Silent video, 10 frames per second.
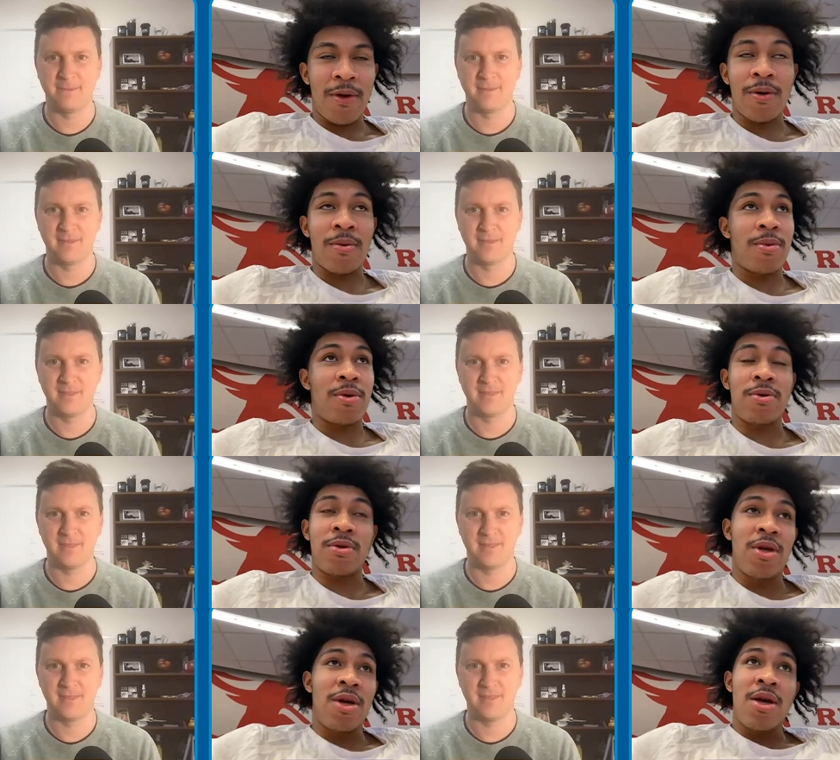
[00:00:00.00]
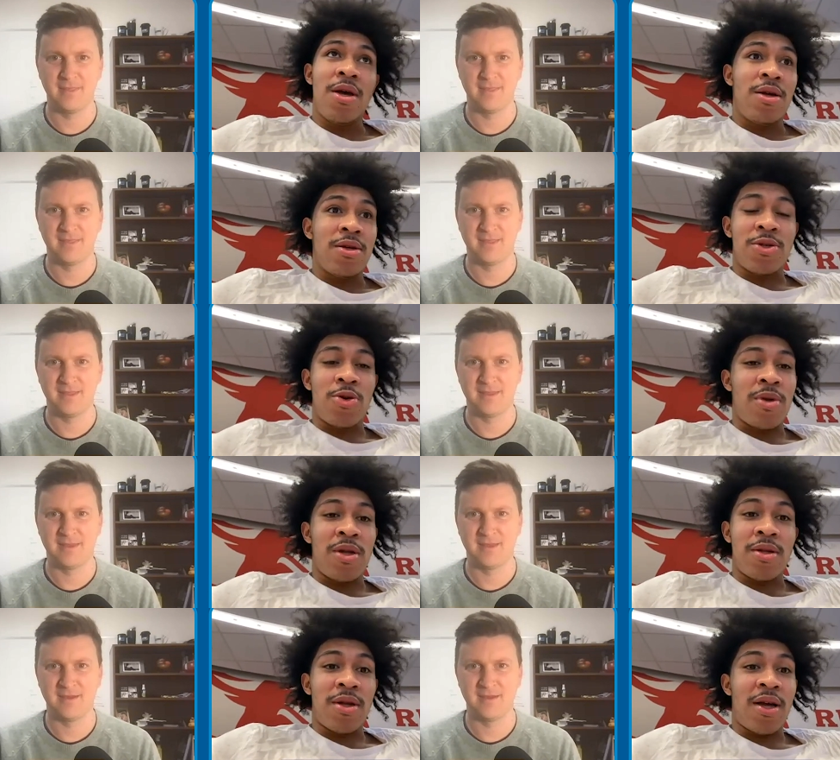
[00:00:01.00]
Speaker 1: Um, oh, so
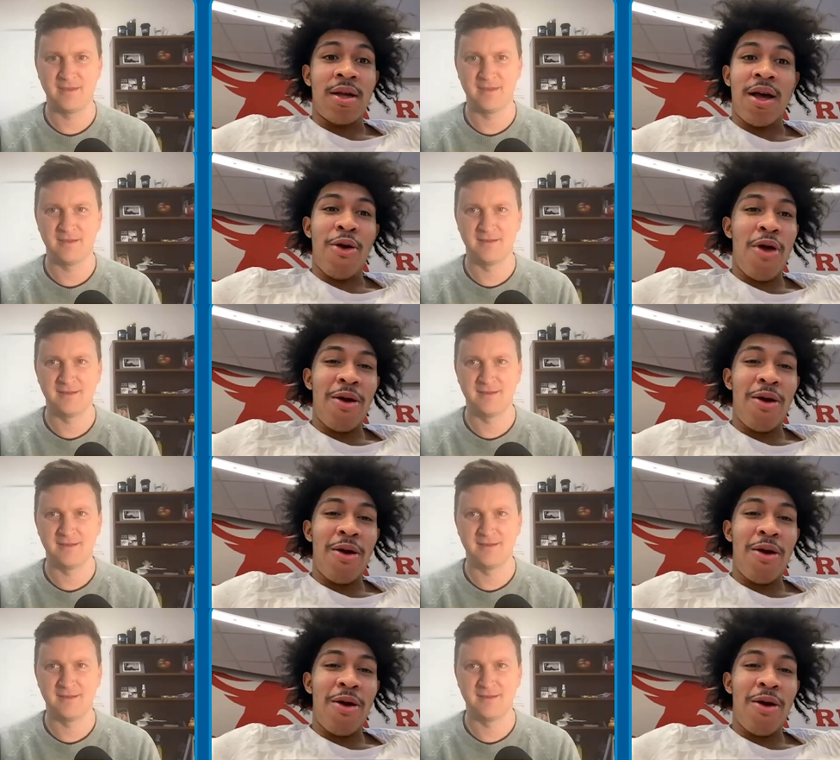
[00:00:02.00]
many. I, I,